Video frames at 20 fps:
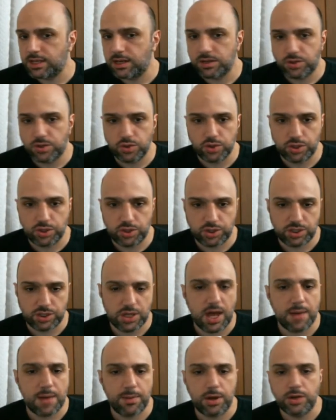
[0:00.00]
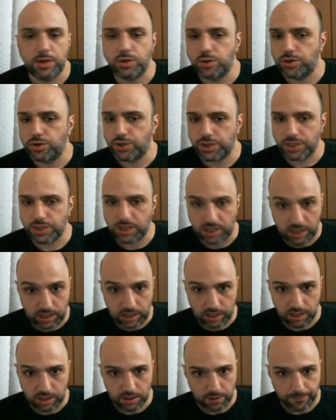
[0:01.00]
It's usually damage or just
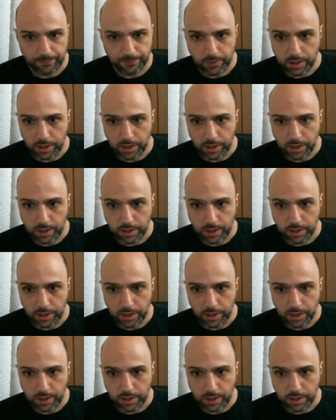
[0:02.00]
heal.